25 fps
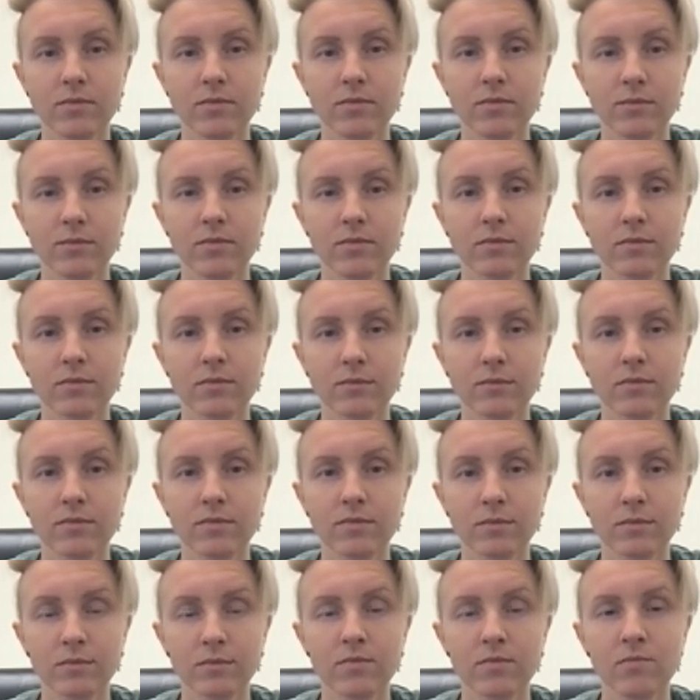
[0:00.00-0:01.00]

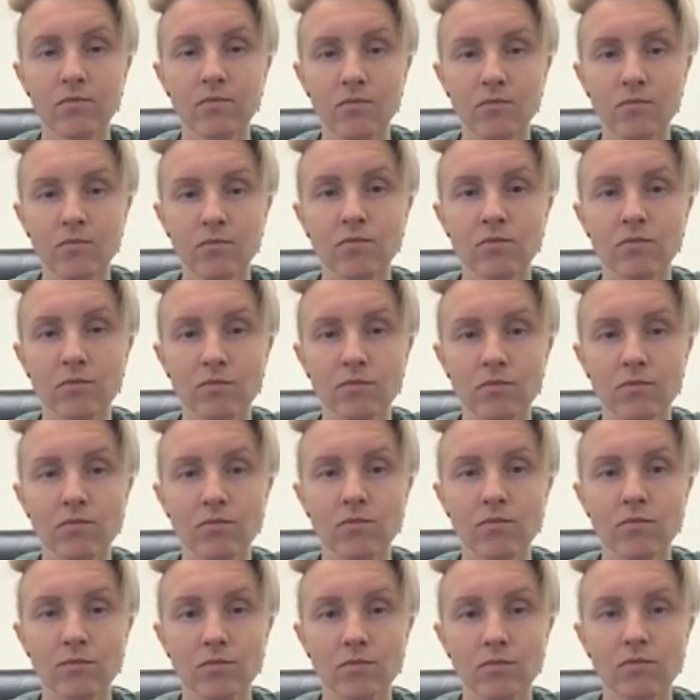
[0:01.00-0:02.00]

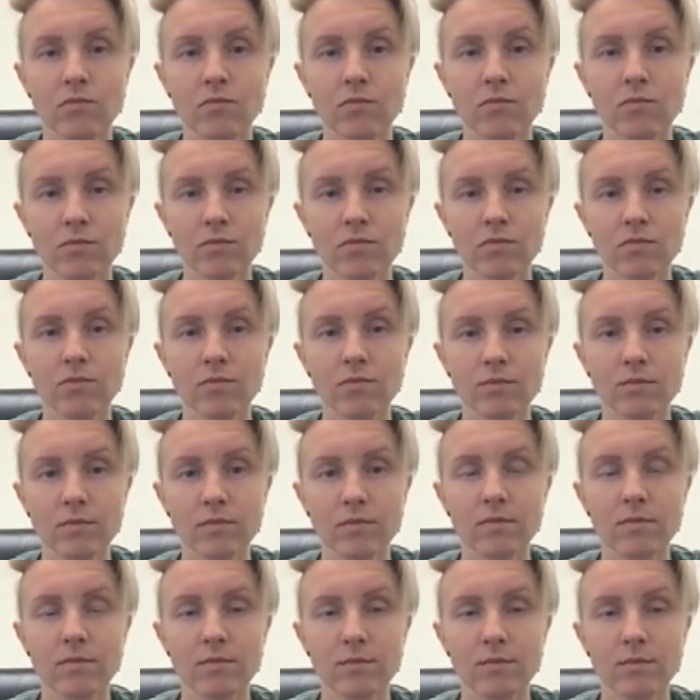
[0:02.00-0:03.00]

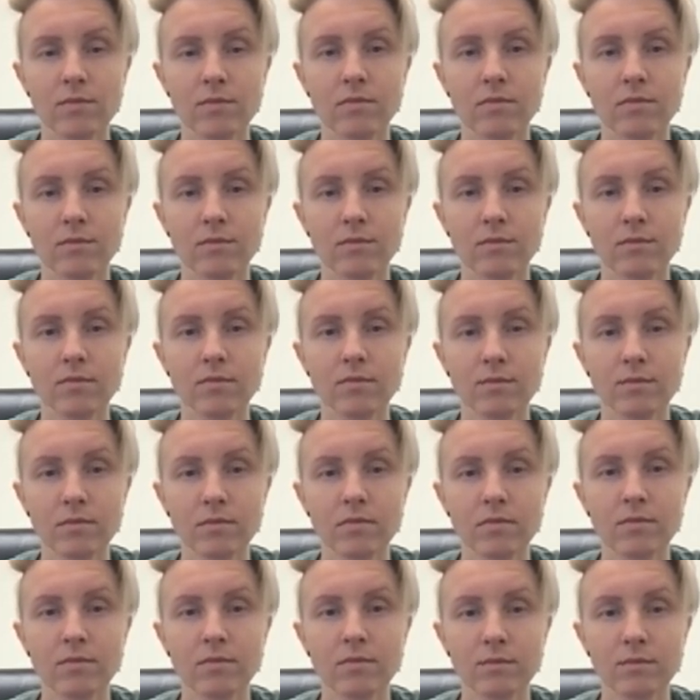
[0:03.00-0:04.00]

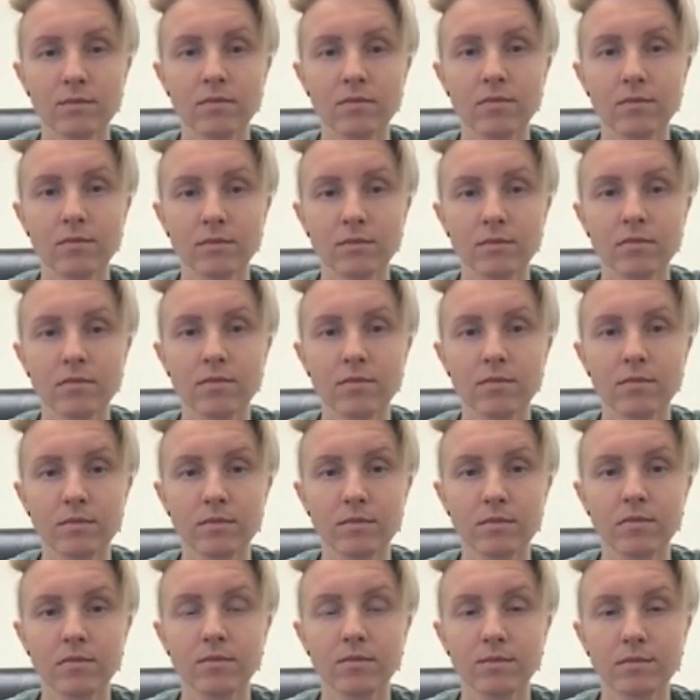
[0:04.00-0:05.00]

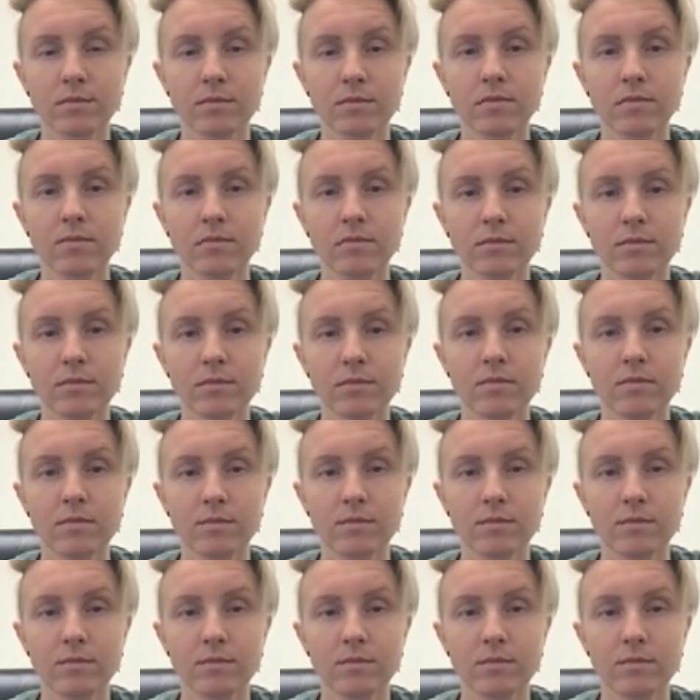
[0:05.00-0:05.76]
This person isn't speaking.